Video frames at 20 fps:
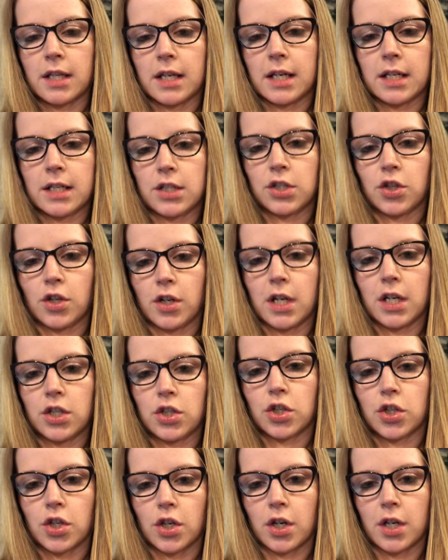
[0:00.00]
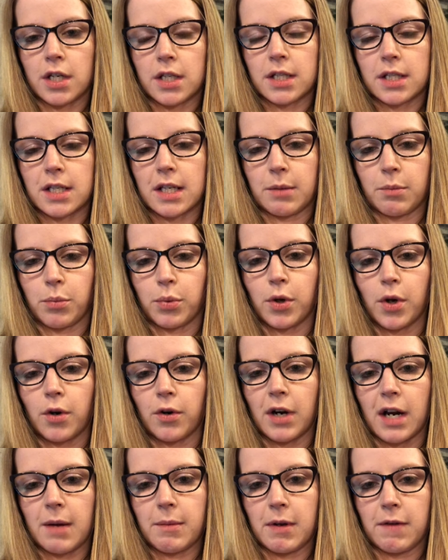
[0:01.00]
that is your insurance and
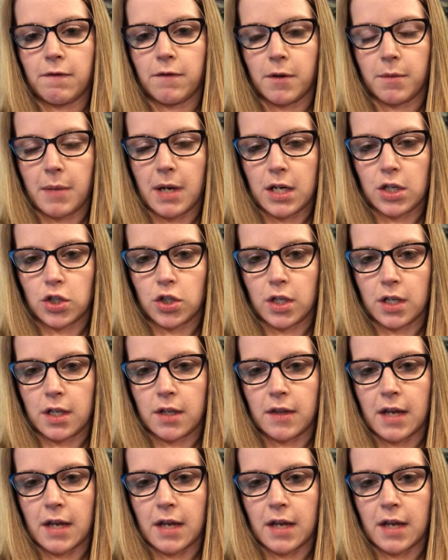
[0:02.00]
program information,